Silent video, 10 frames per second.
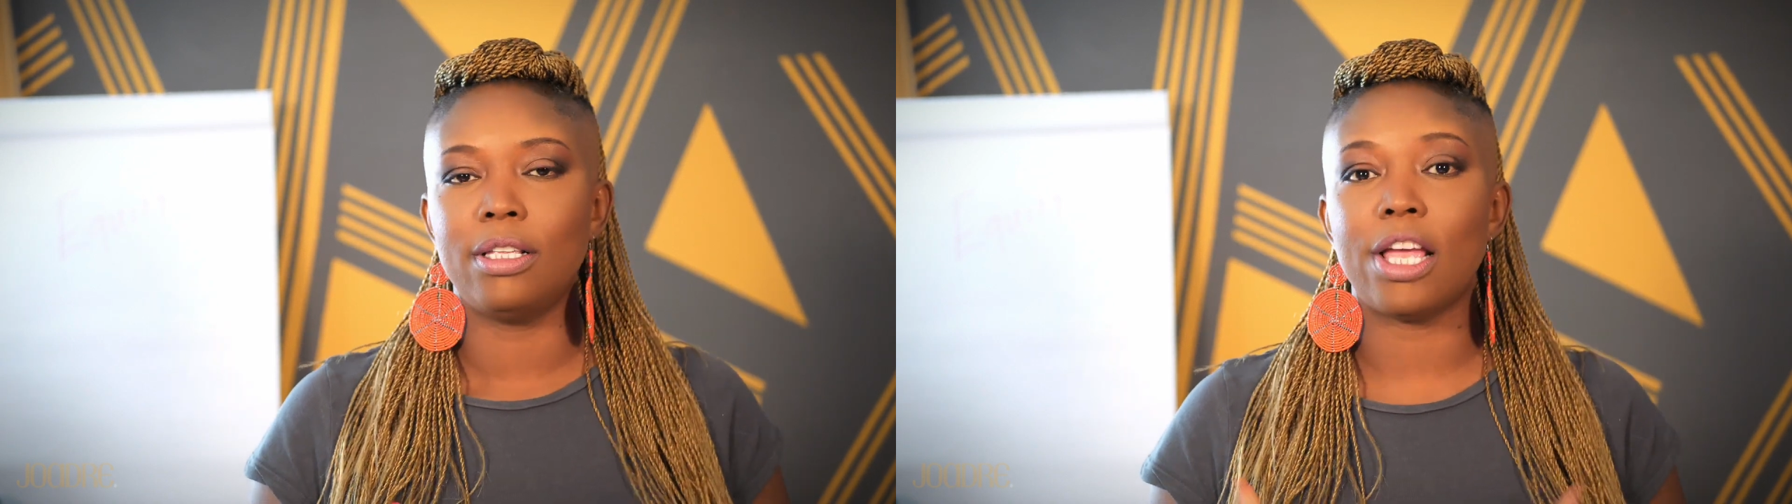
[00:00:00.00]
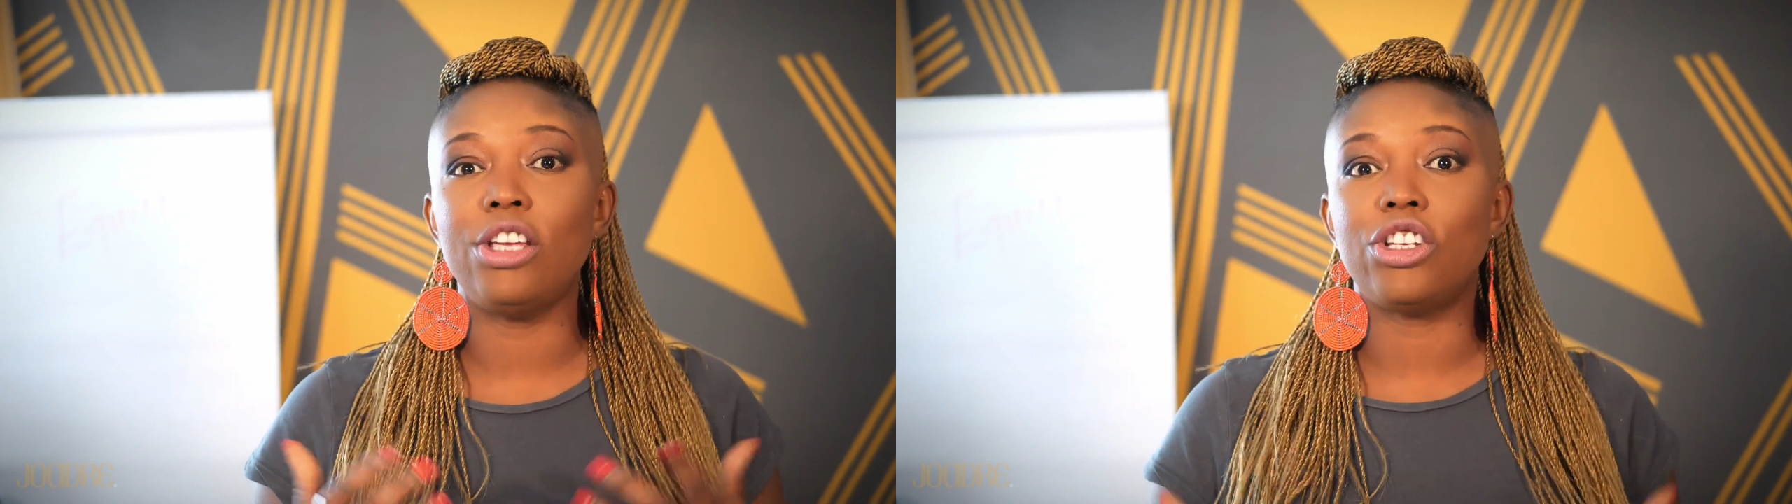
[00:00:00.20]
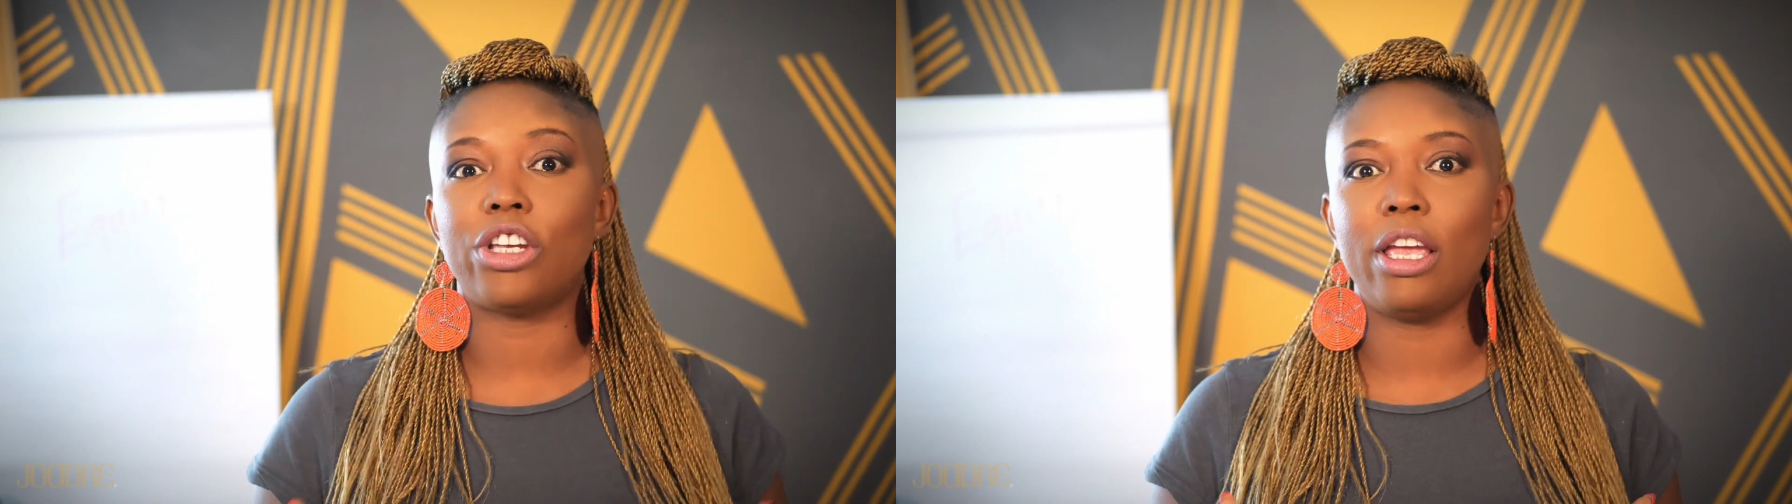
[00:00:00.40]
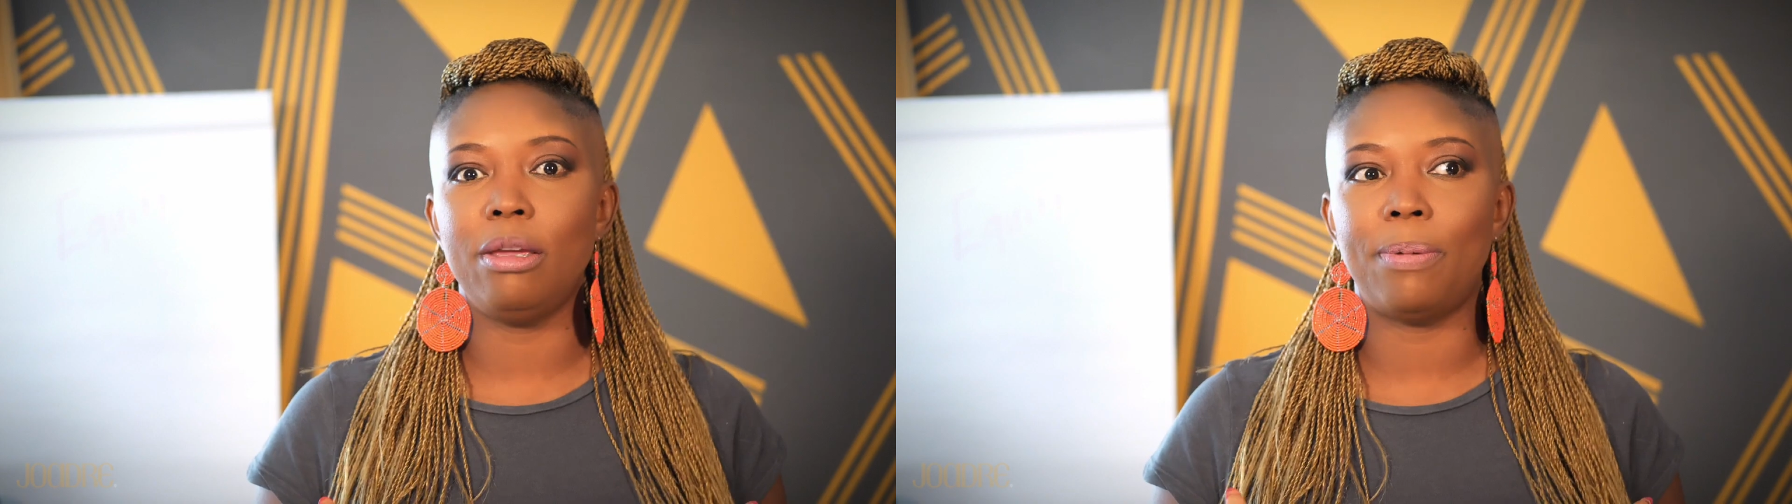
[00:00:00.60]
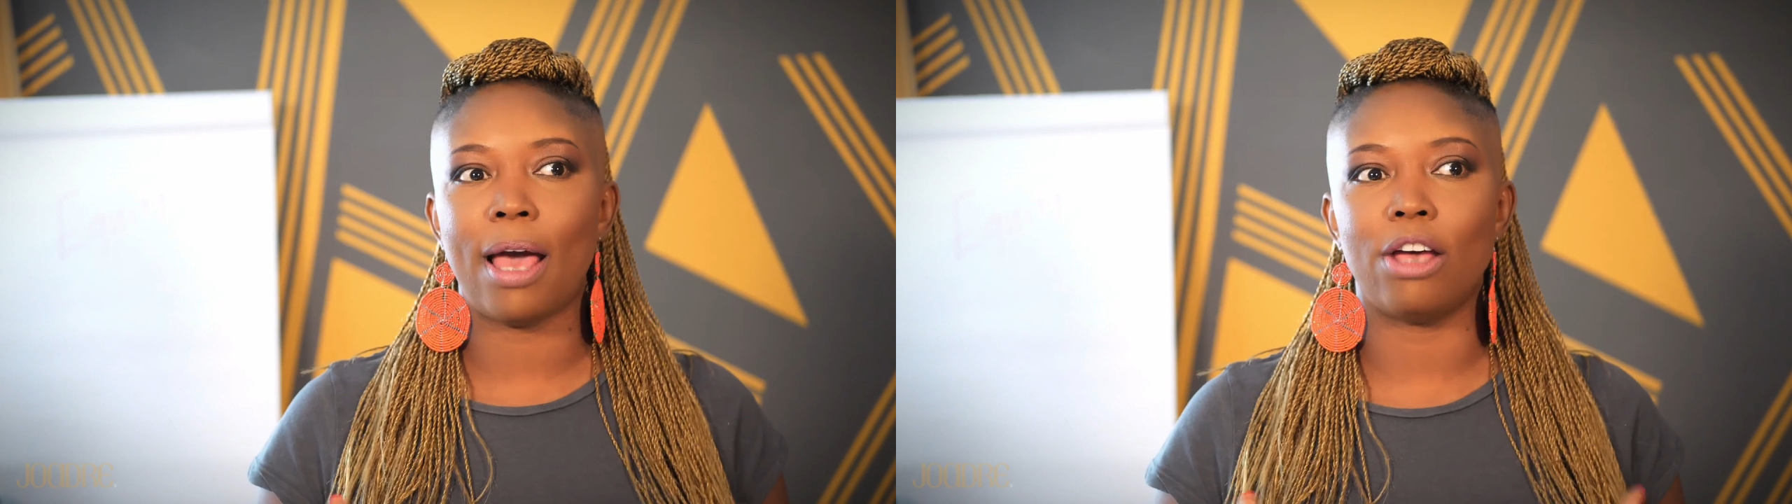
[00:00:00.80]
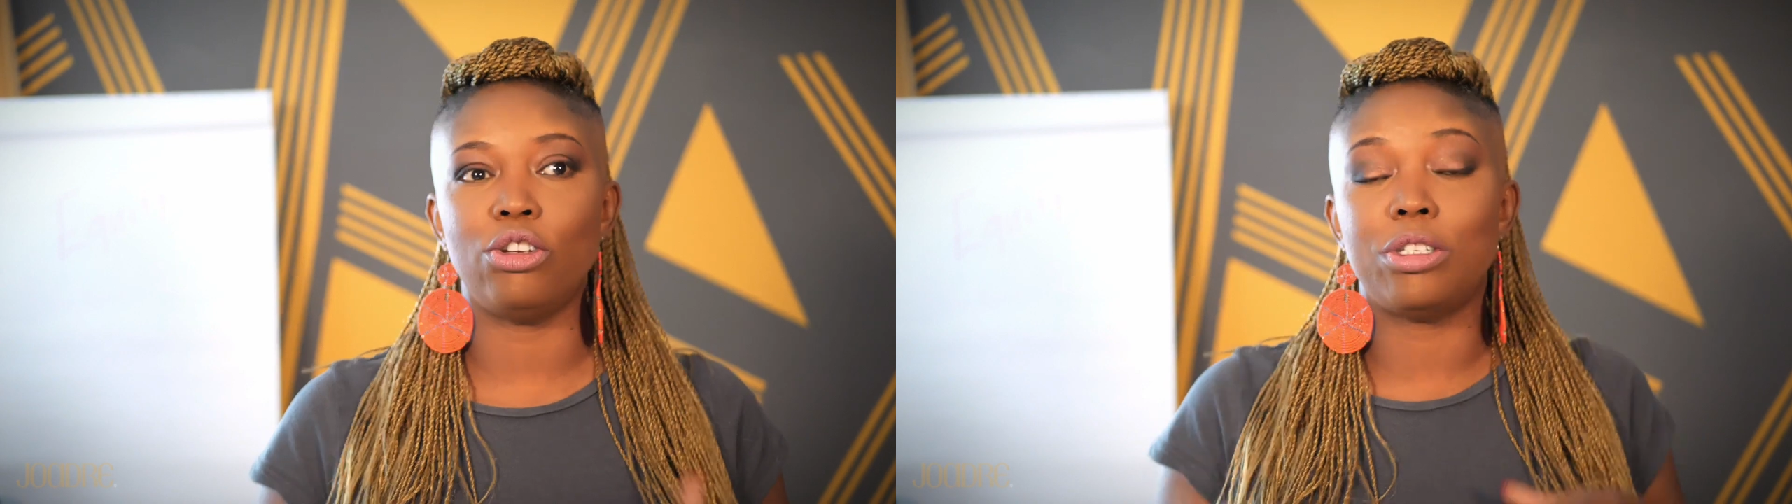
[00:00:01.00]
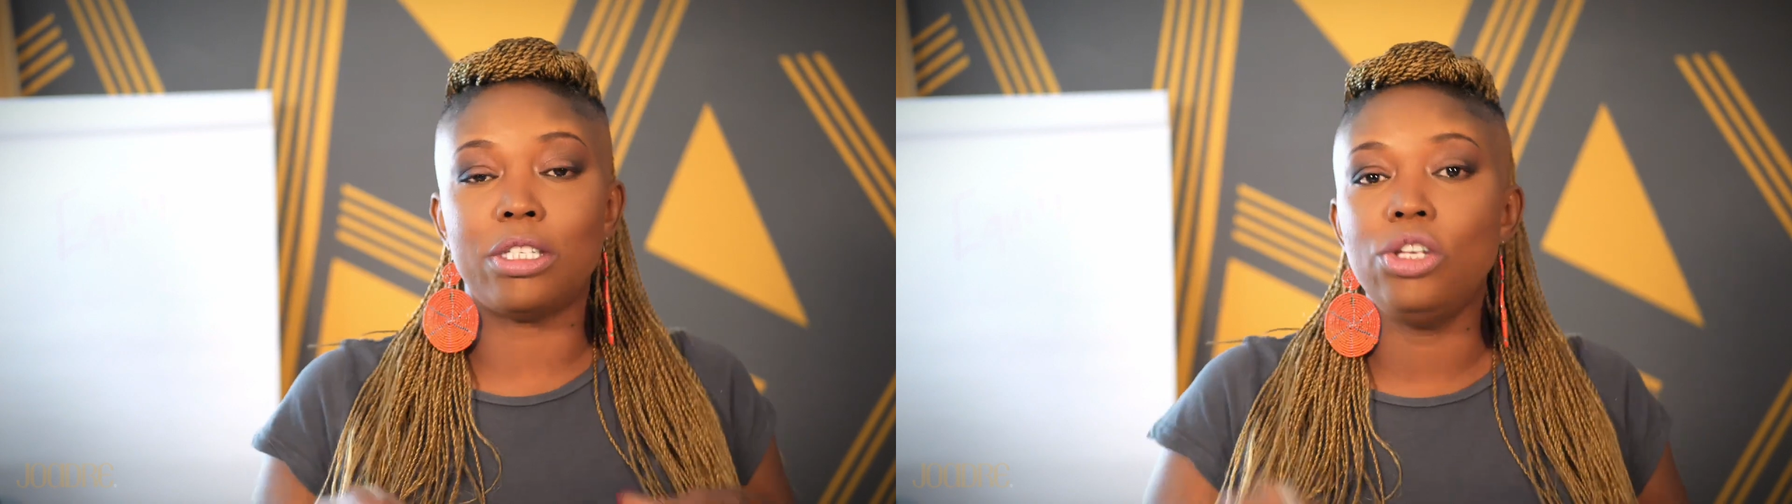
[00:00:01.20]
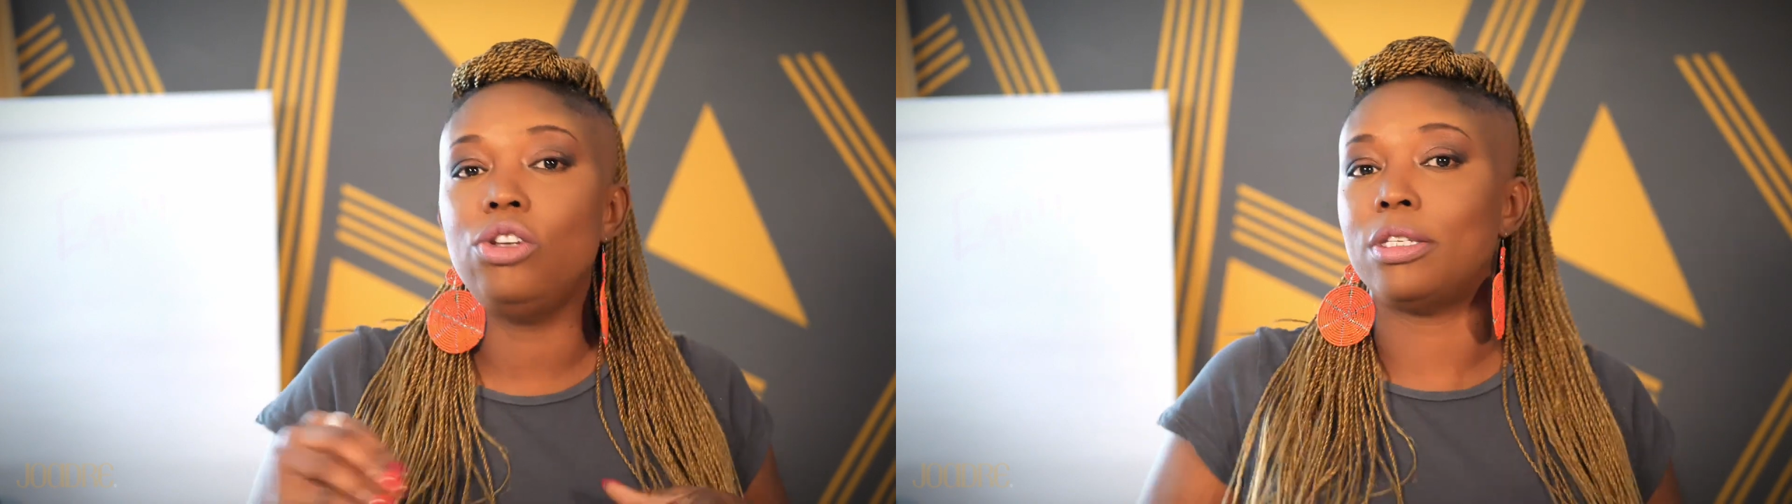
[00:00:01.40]
They shape how you
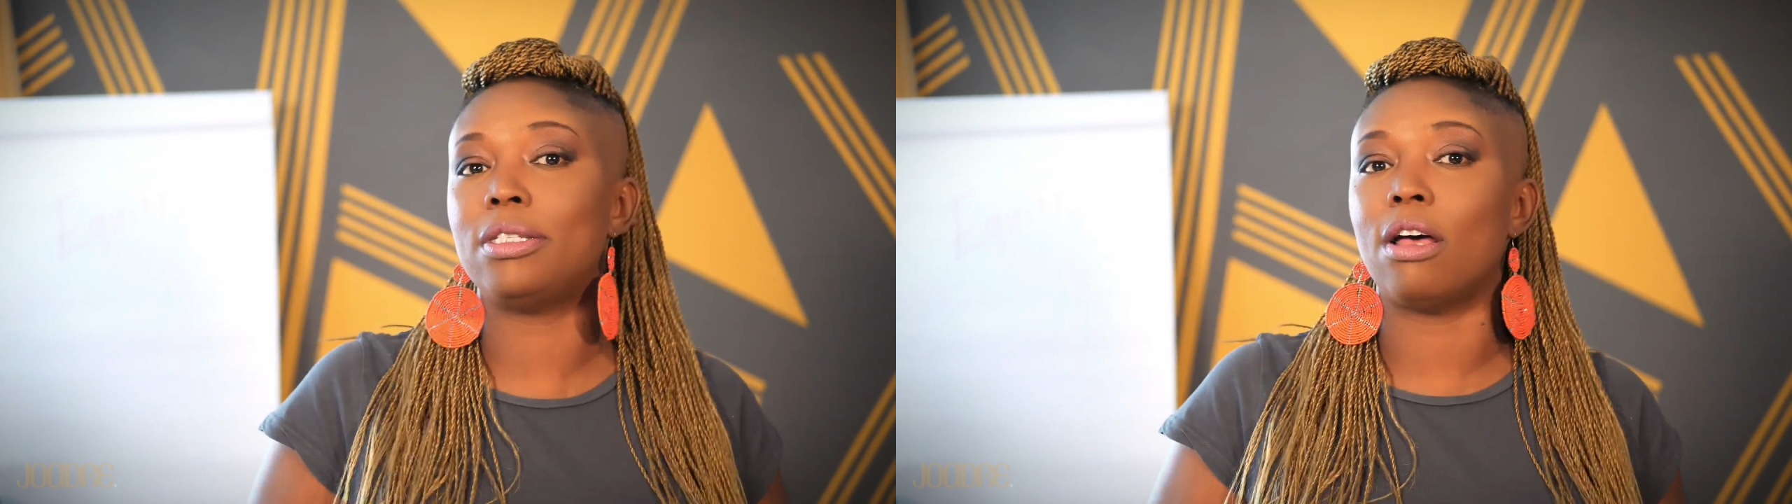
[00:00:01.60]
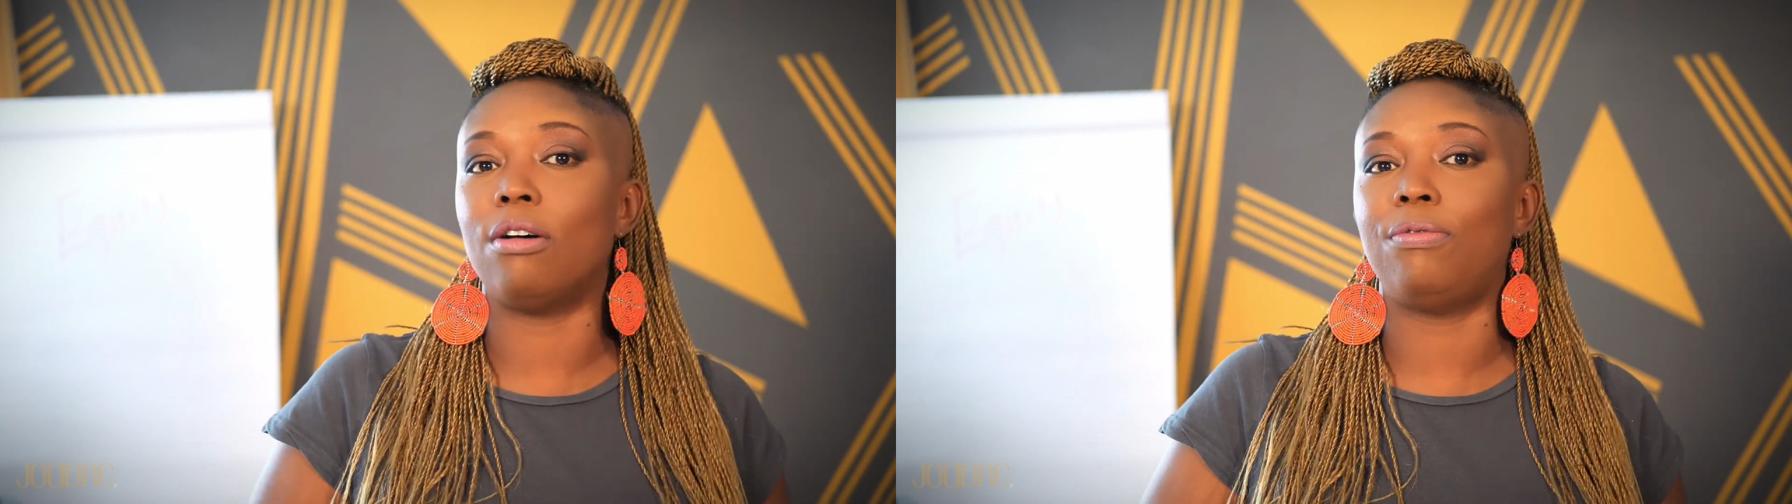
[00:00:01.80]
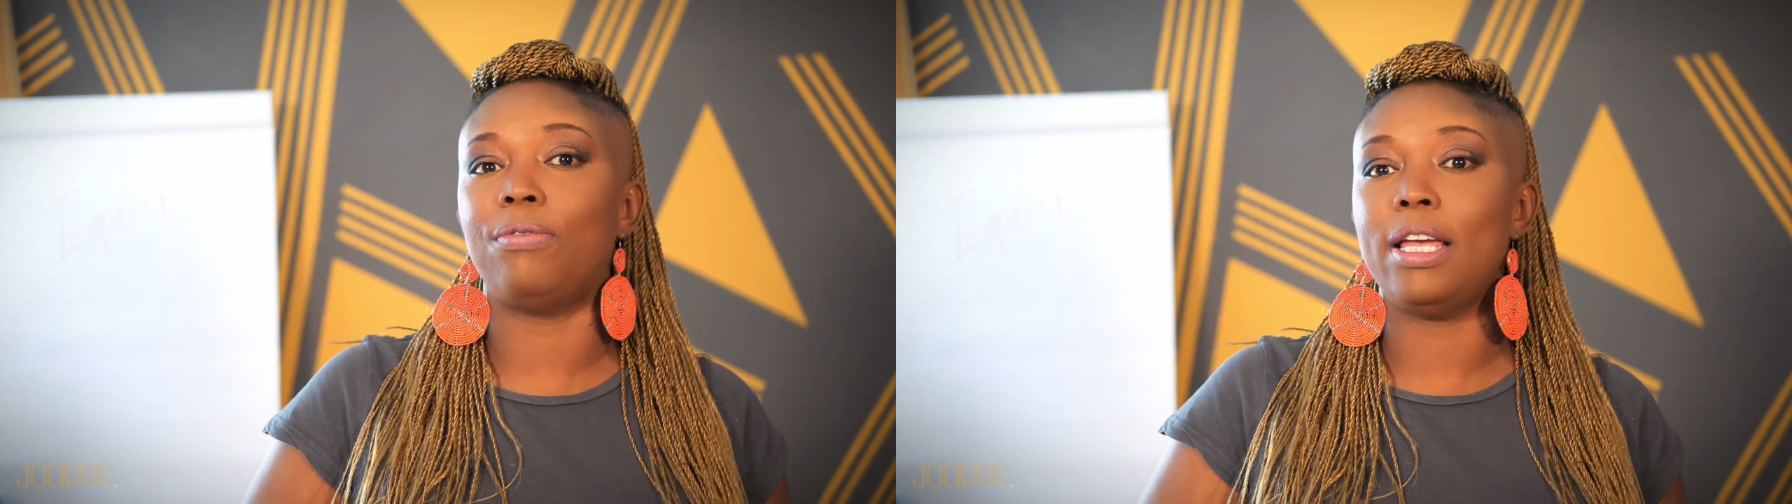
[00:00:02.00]
see yourself